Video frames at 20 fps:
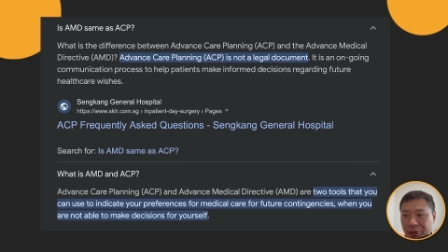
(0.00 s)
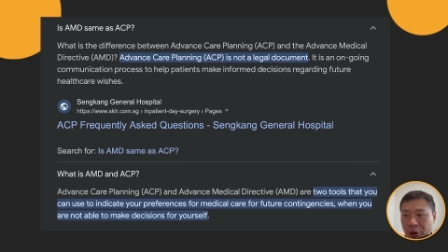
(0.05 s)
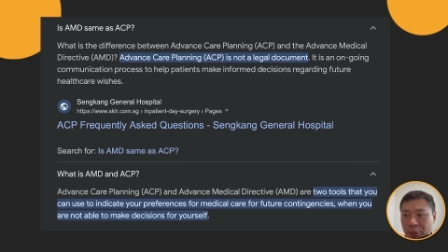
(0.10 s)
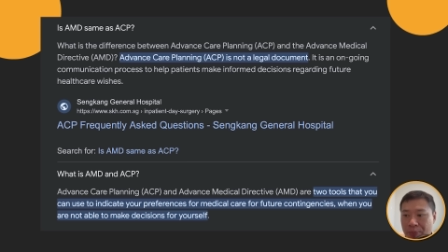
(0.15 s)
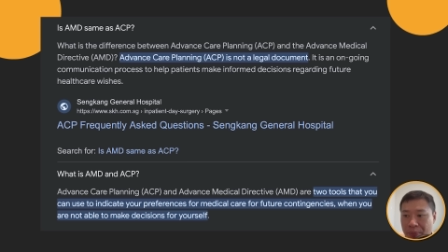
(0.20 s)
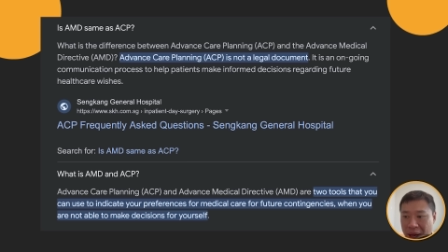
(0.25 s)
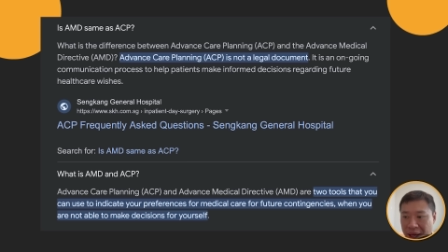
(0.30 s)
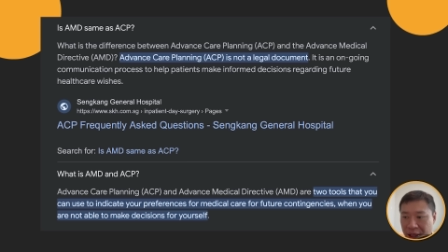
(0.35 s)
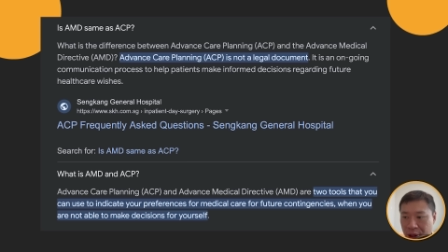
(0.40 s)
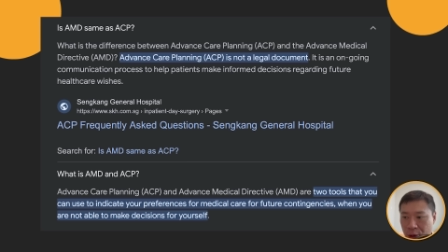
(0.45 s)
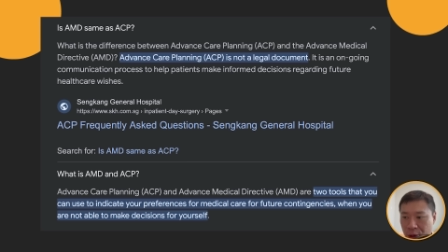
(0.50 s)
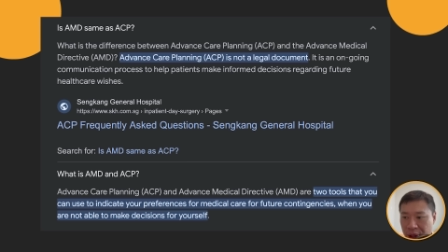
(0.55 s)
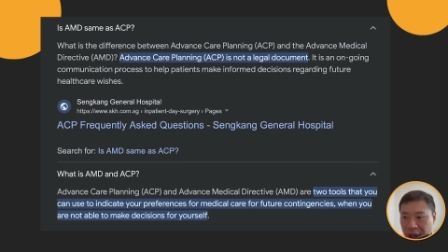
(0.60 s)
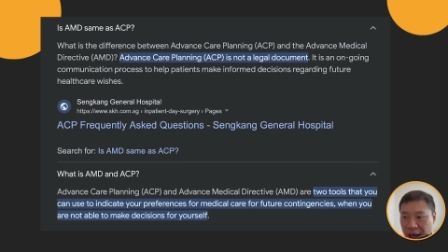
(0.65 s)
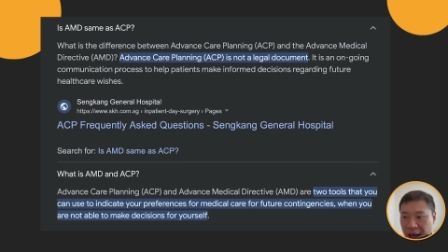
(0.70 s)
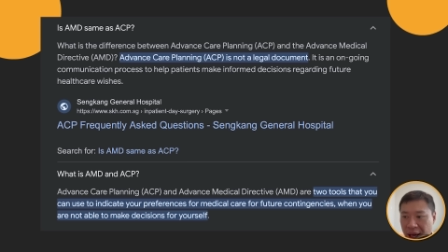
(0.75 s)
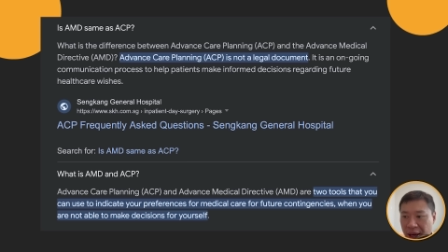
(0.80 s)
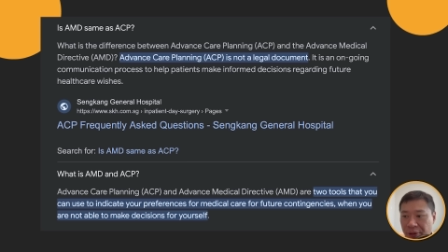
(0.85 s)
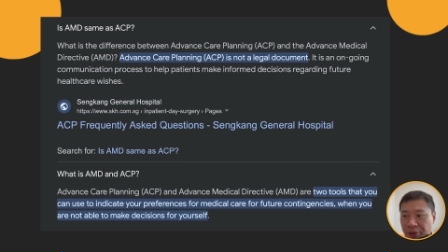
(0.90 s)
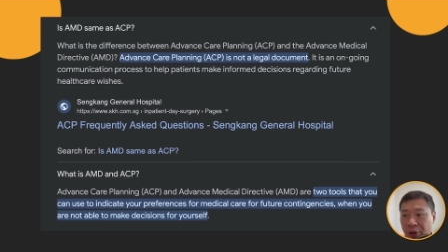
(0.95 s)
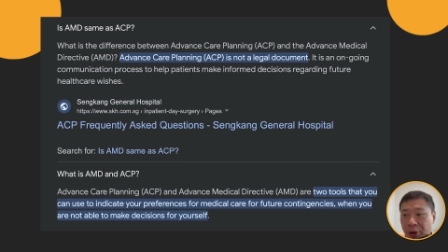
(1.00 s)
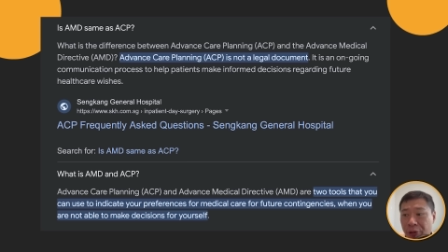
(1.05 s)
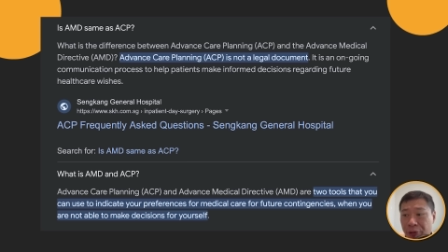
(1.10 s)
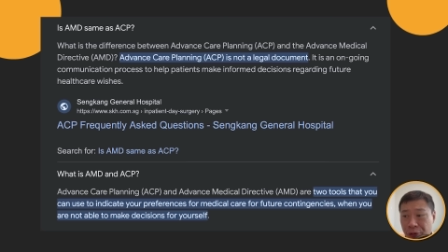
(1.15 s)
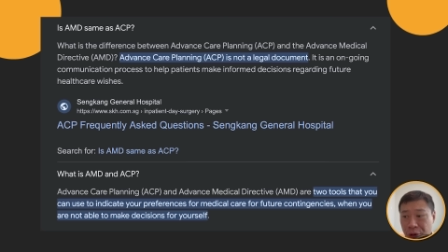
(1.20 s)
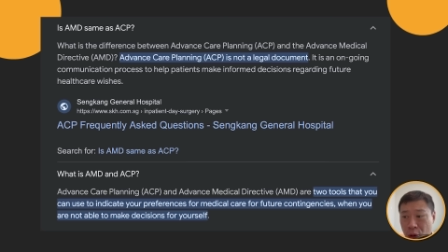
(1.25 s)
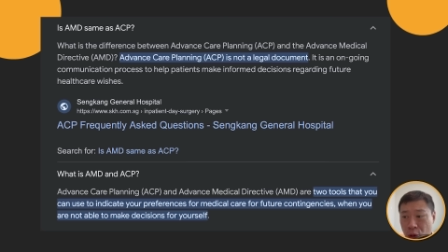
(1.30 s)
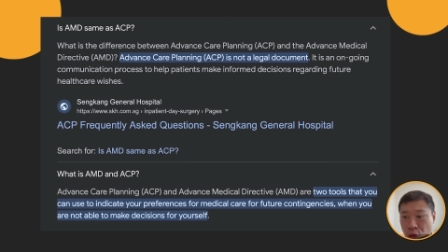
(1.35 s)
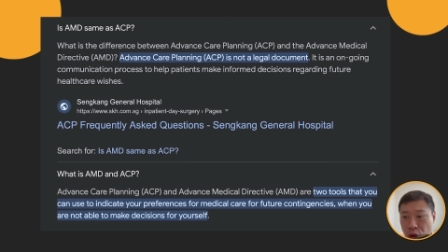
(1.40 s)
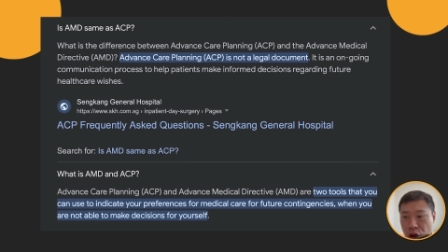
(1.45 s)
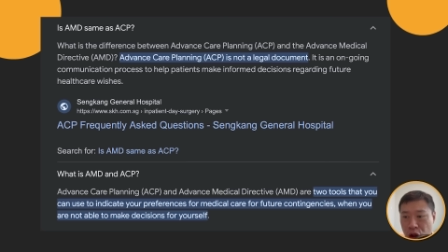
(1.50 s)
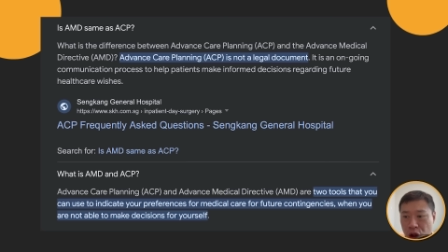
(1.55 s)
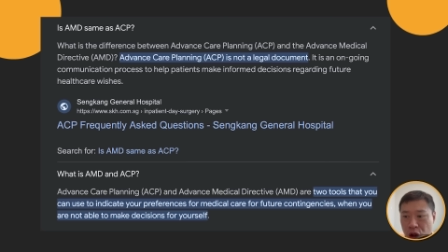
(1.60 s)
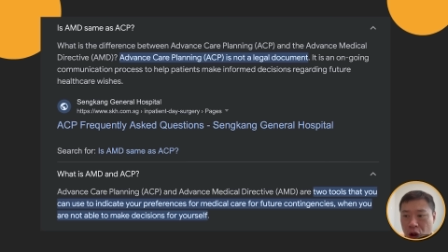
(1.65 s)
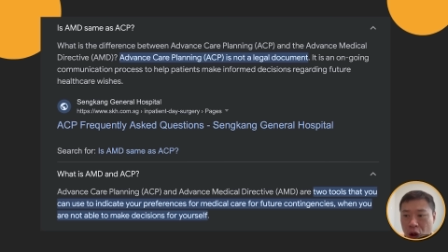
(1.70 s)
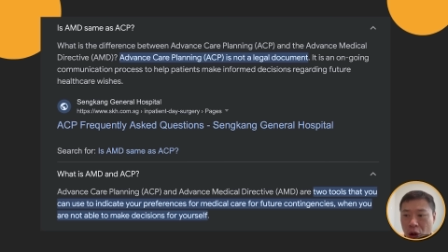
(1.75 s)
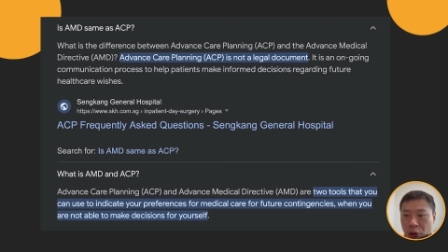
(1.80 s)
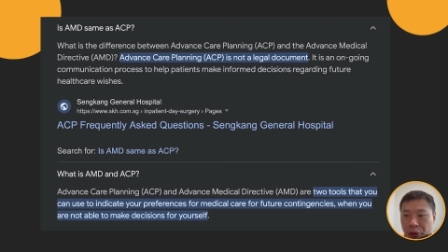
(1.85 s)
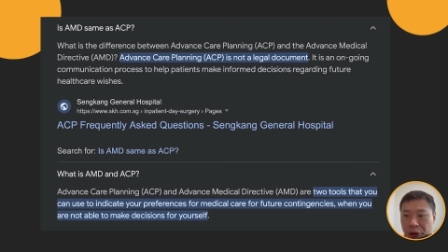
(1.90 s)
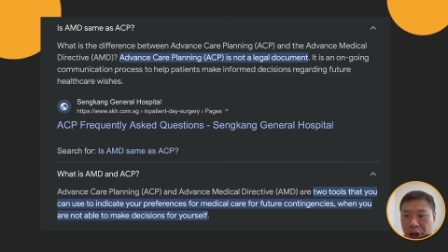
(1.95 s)
for medical care for future
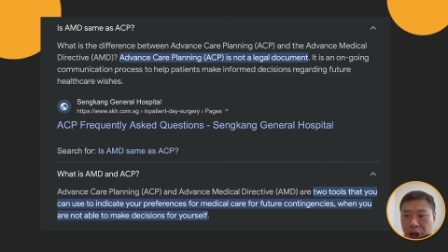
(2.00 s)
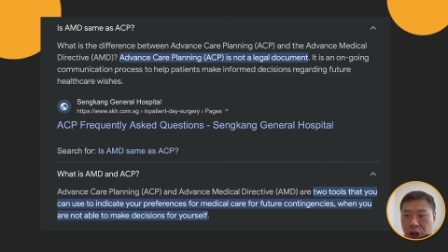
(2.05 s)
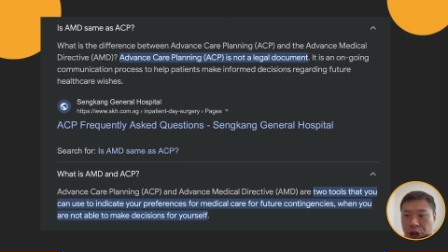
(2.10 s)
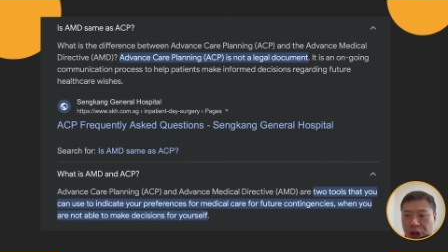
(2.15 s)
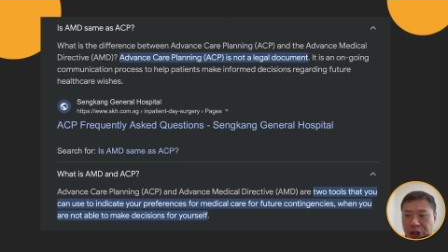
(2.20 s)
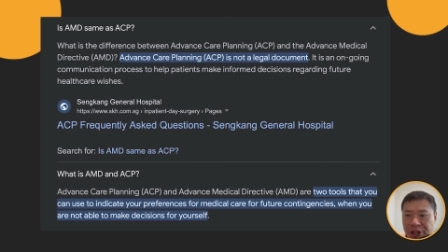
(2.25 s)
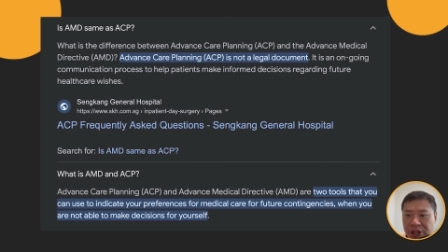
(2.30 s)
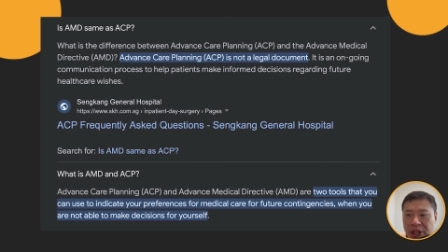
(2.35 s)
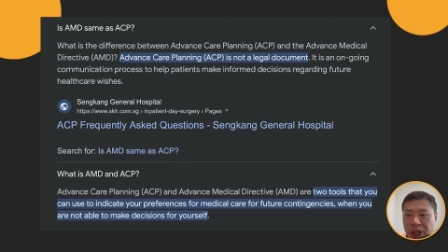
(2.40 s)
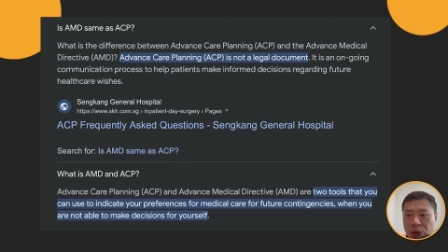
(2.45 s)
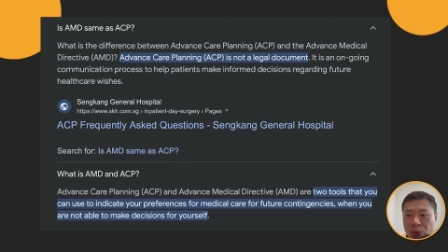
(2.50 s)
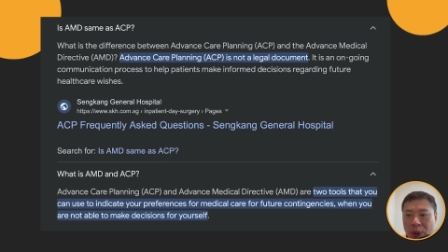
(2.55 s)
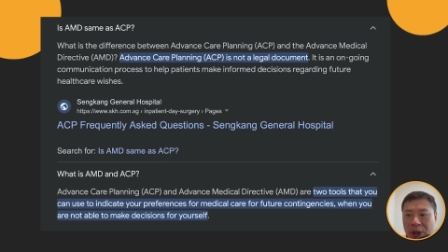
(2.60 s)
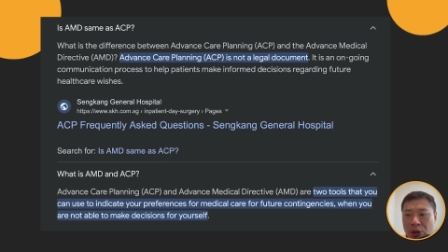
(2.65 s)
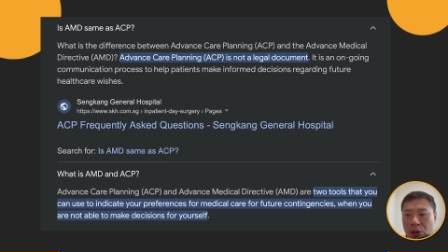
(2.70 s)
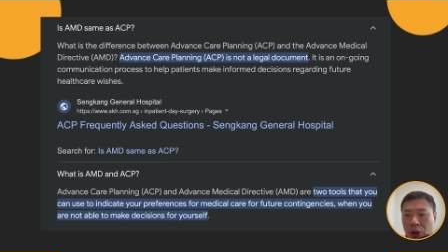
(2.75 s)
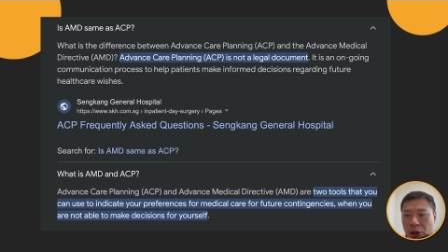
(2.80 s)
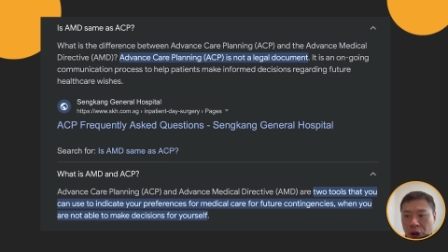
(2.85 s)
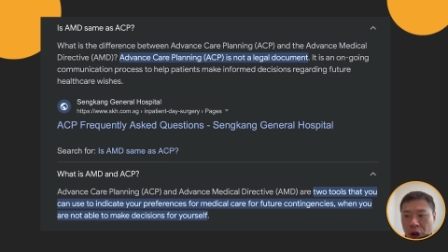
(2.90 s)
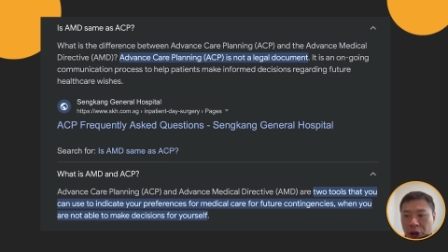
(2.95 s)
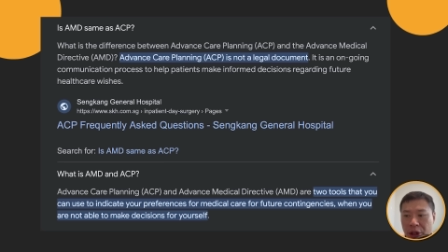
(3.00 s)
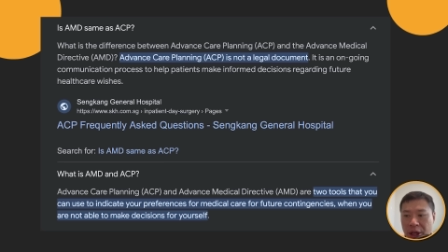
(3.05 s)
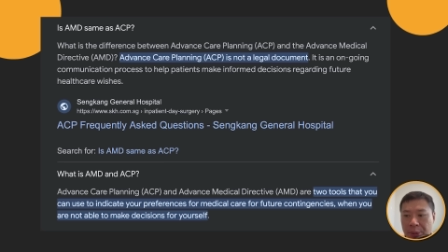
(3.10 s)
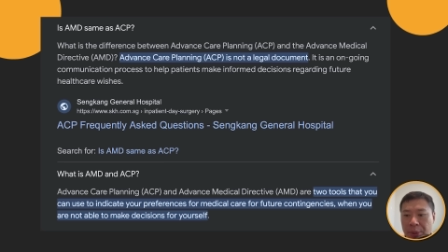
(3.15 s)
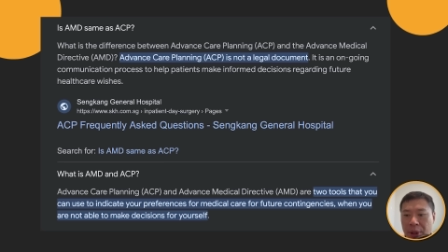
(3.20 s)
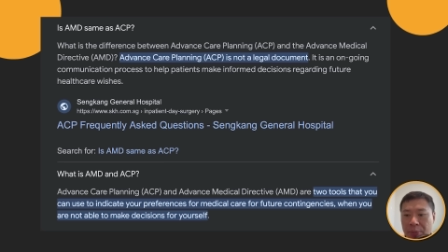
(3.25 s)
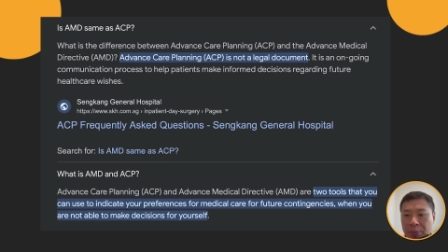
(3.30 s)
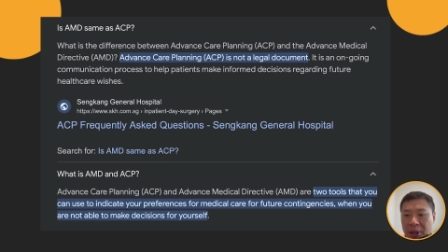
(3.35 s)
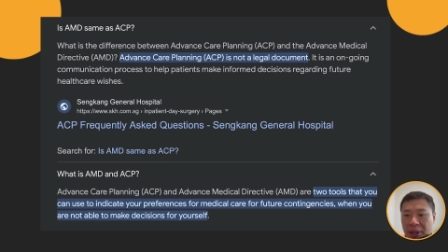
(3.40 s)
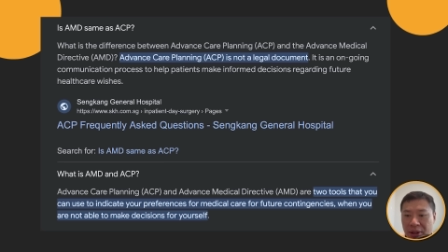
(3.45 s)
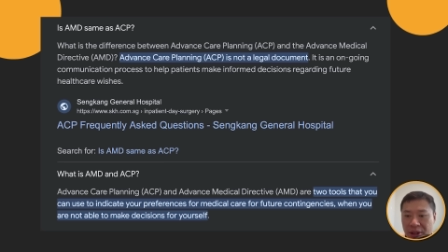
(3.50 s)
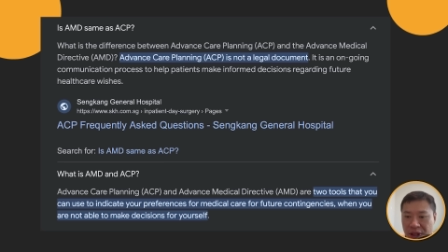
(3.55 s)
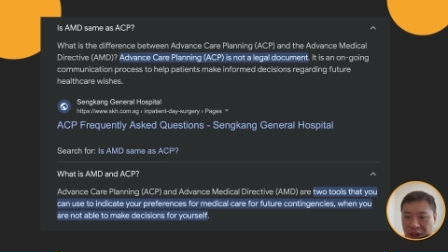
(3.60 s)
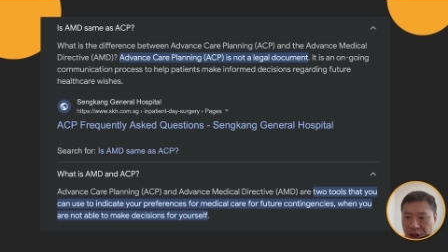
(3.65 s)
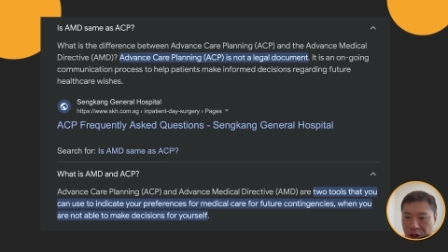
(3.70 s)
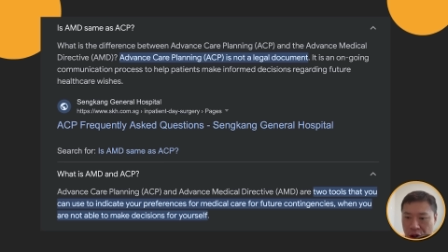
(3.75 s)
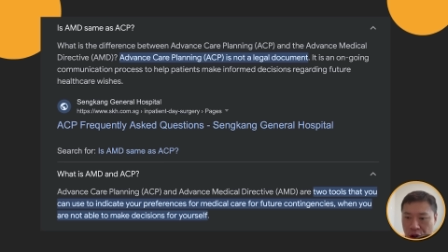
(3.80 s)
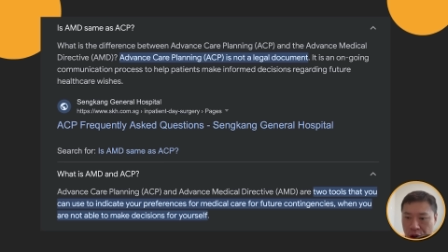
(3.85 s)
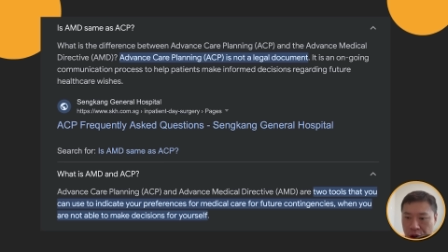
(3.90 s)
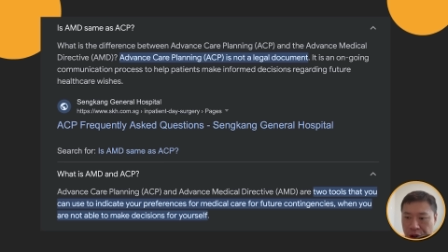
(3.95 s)
contingencies when you're not able to make
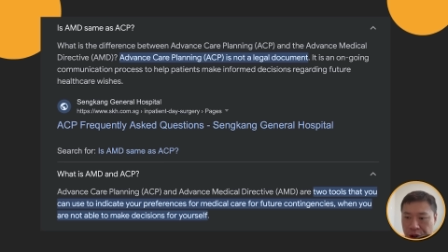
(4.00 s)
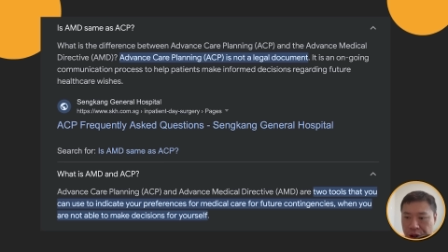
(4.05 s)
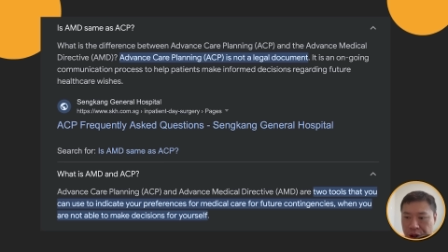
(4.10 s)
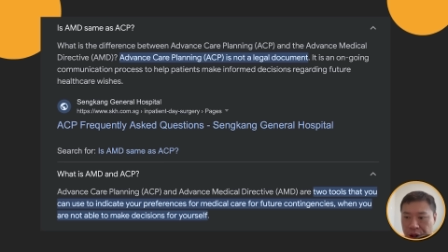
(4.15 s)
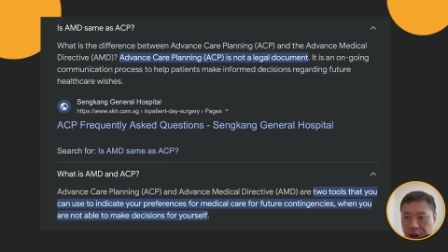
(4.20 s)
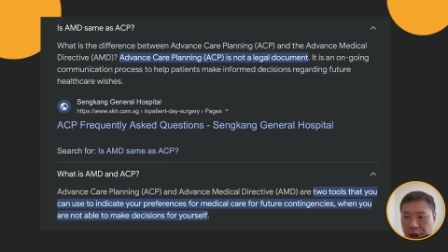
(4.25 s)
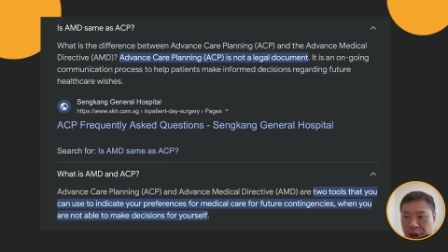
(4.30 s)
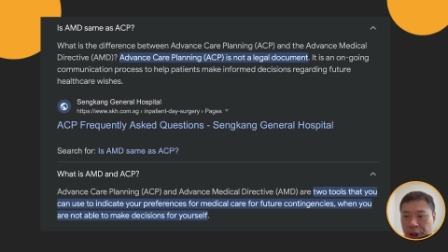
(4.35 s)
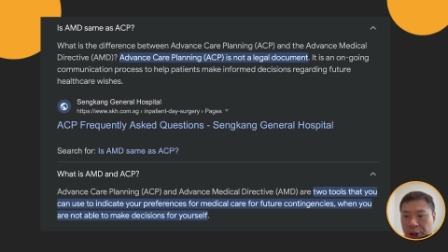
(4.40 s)
decisions.